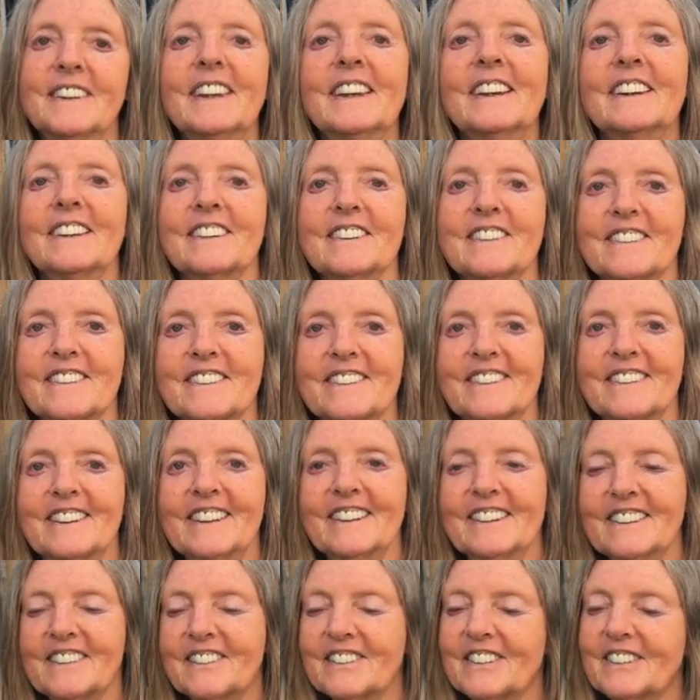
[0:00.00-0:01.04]
Yes,
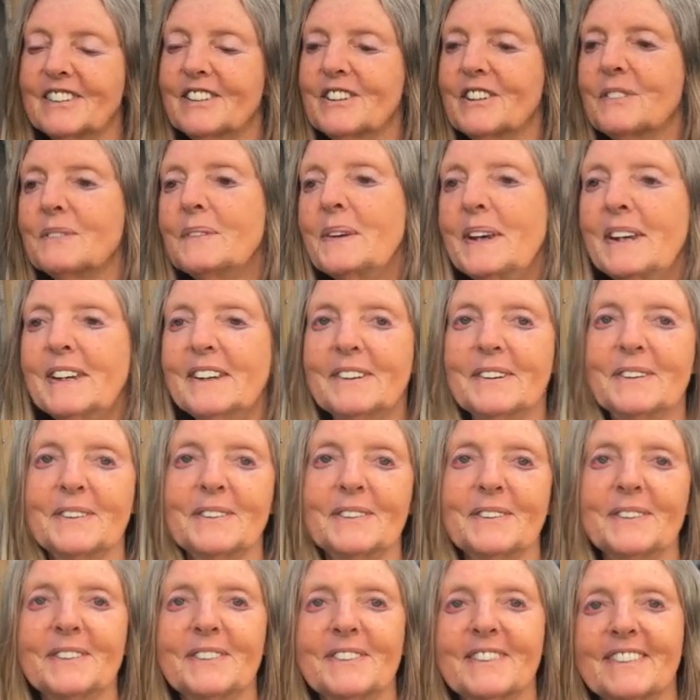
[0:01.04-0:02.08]
yes, and
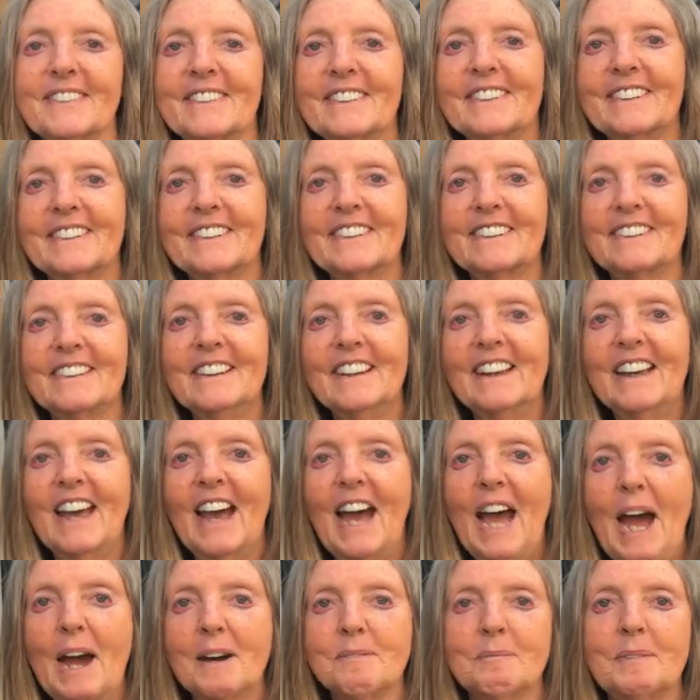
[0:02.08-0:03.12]
tomatoes and
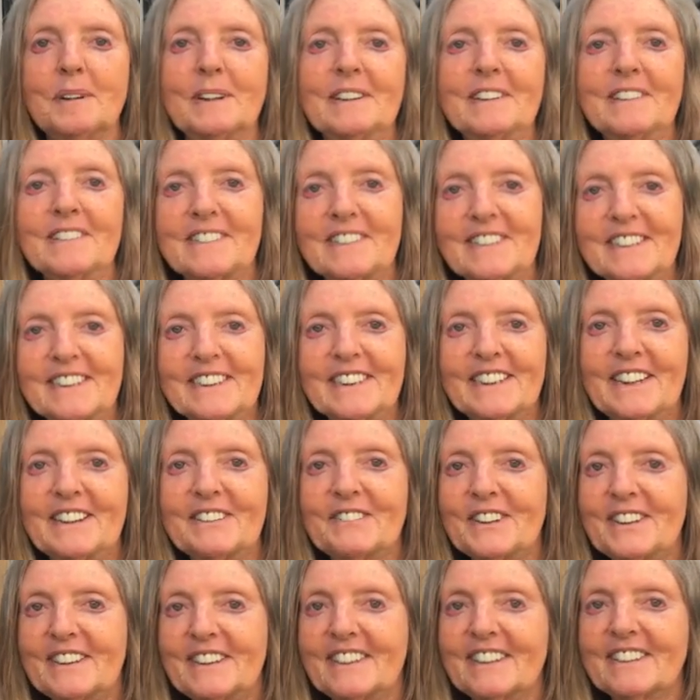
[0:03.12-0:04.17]
apples and
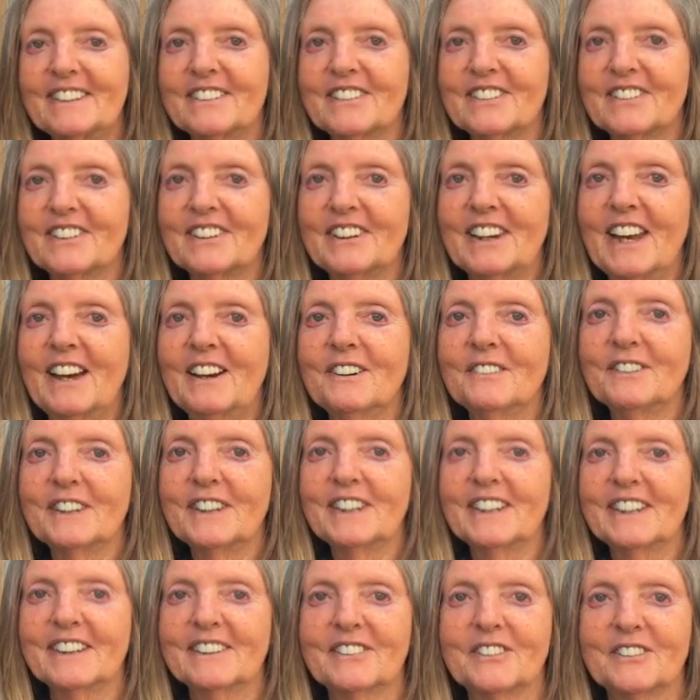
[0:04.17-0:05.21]
everything. Right. So now
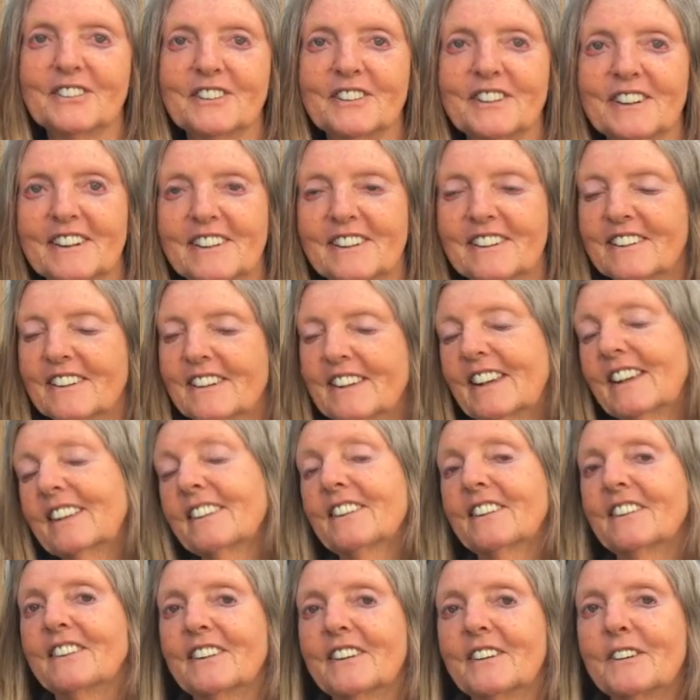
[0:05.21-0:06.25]
we get to
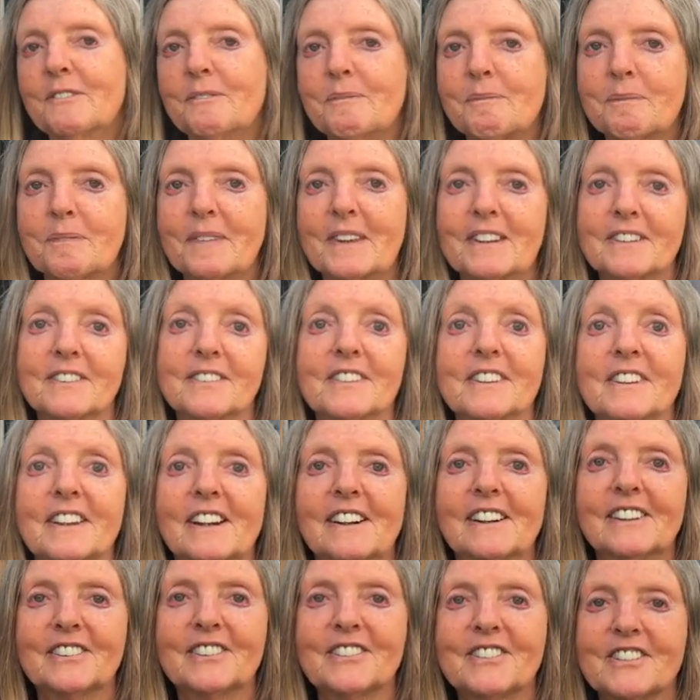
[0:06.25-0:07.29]
get a
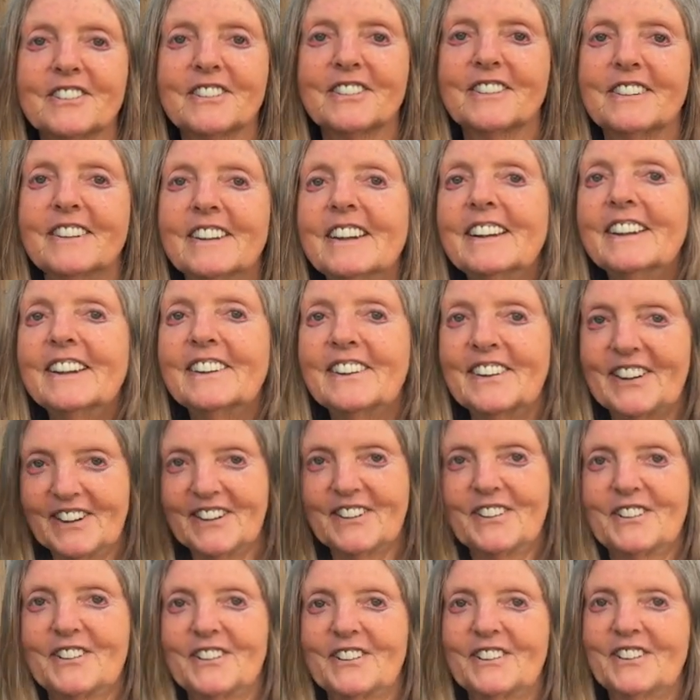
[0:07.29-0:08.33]
starch
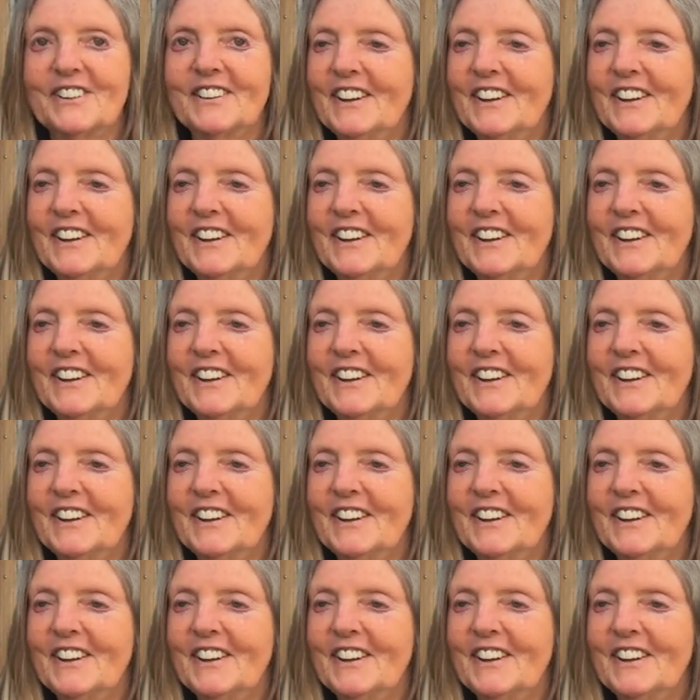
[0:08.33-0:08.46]
dinner.